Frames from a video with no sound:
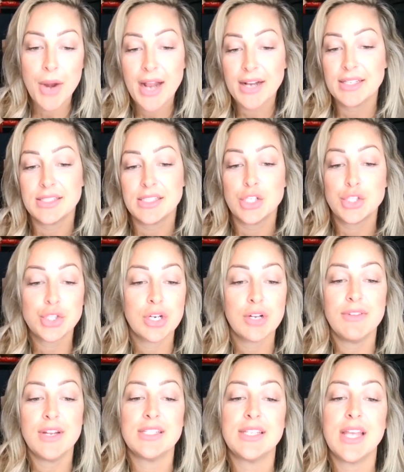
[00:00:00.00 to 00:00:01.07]
practice
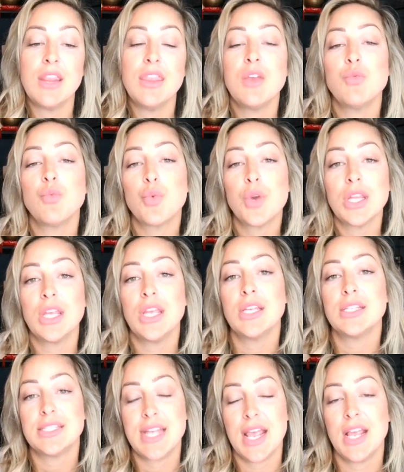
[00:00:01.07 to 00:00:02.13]
assertiveness, and then
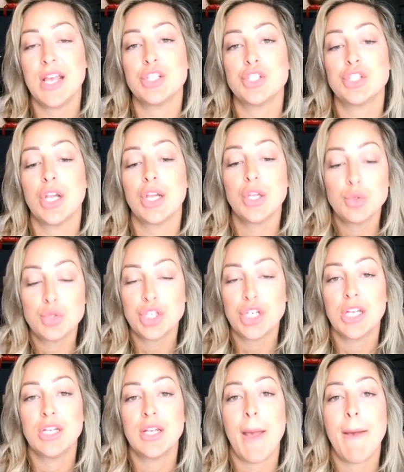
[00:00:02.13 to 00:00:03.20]
really stay
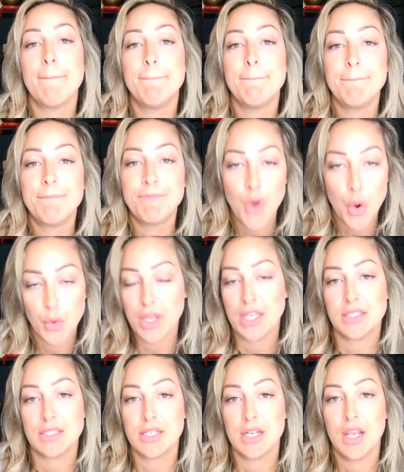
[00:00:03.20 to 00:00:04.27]
solution
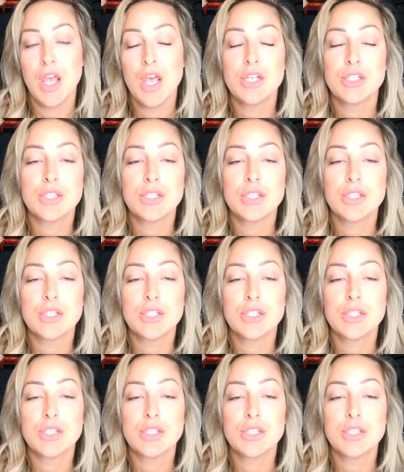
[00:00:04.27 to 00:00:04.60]
focused